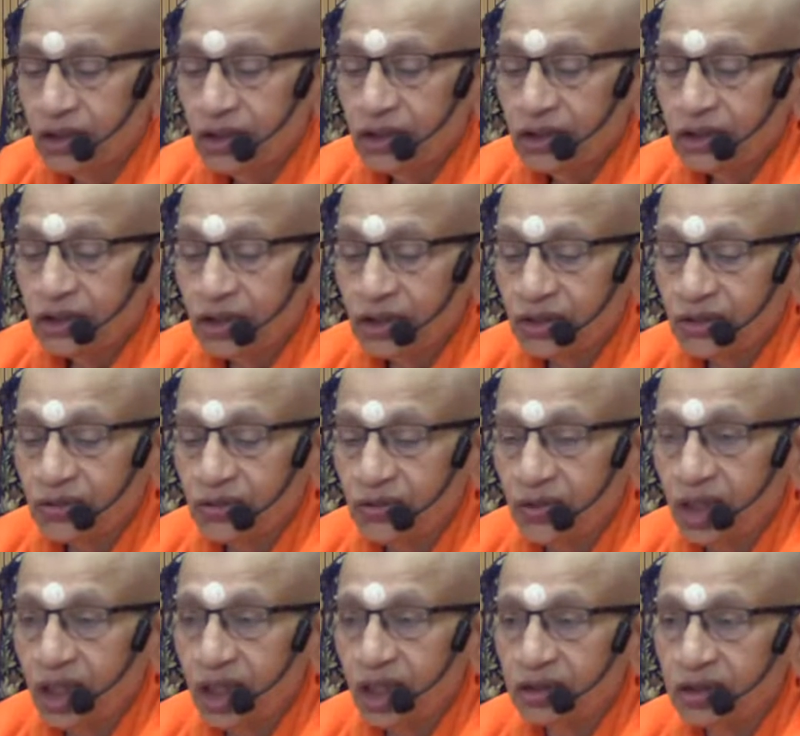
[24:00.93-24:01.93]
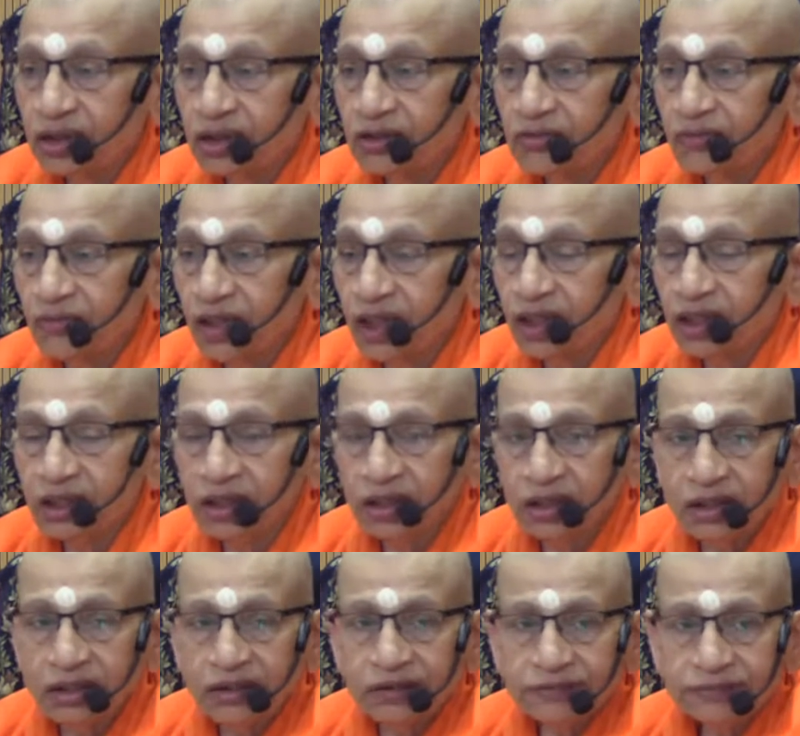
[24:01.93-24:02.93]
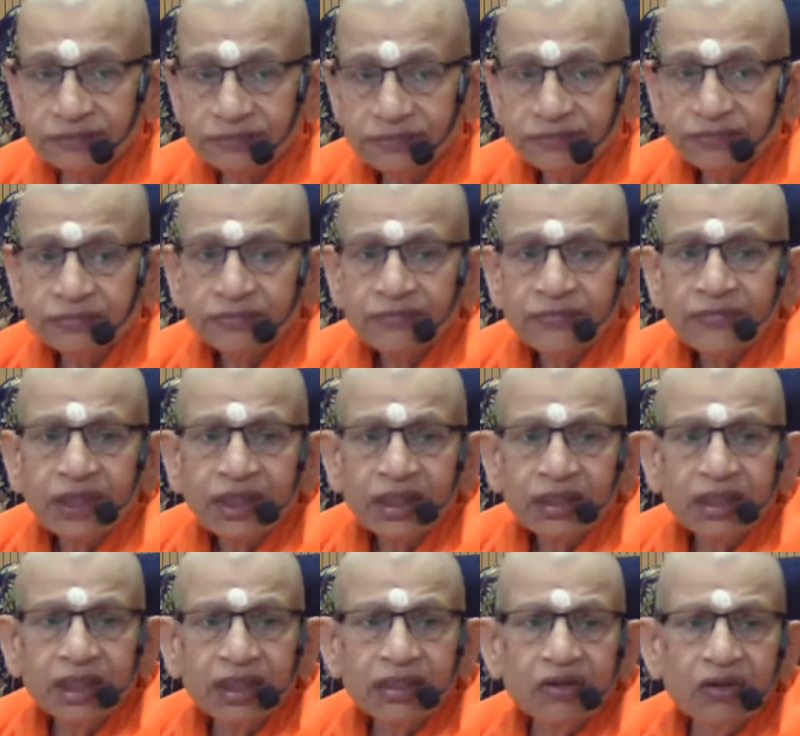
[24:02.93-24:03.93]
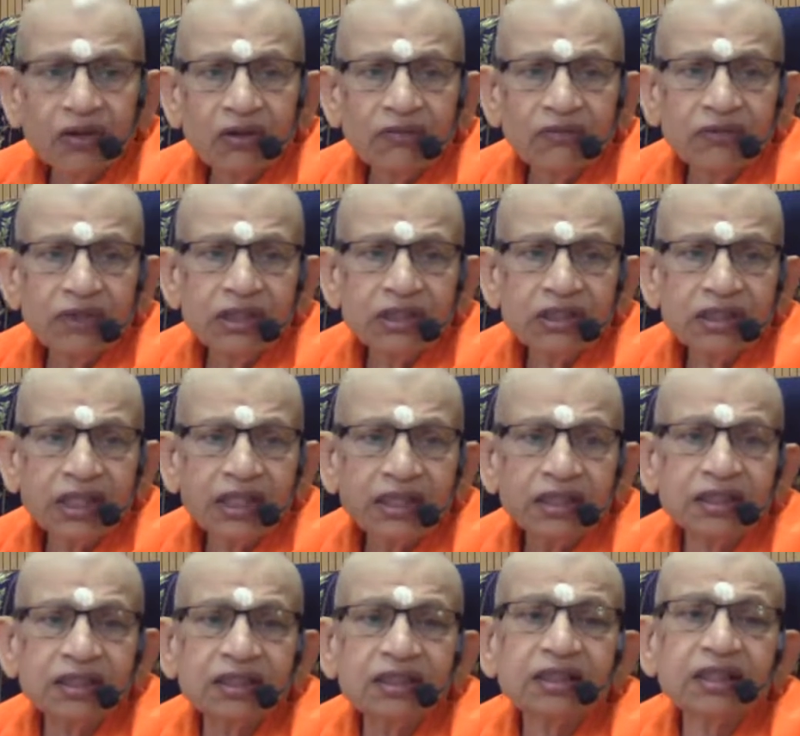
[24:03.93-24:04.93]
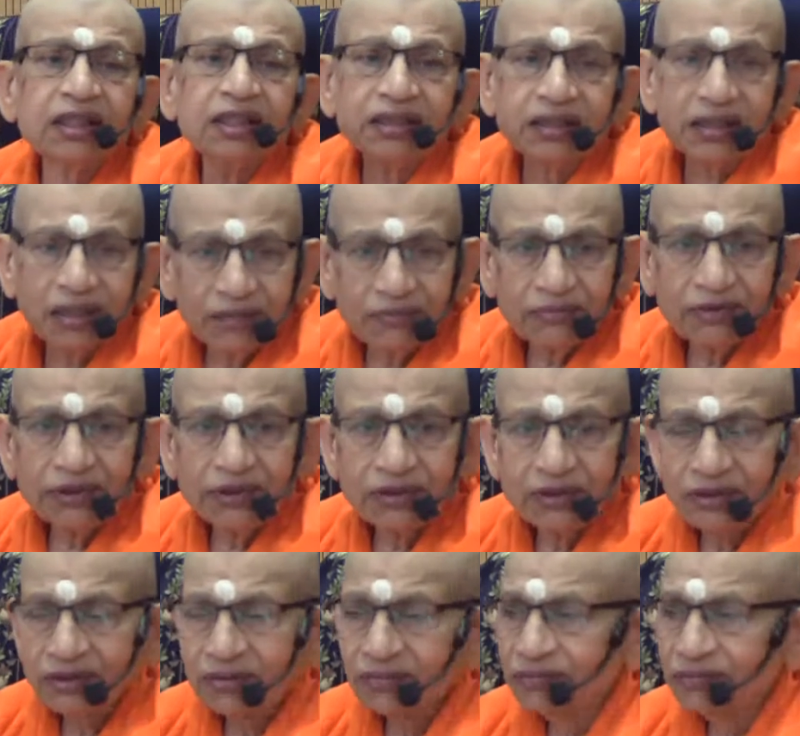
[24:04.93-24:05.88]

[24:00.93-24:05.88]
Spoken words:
Chakshuradi Dwaraka. That is always cited as an example.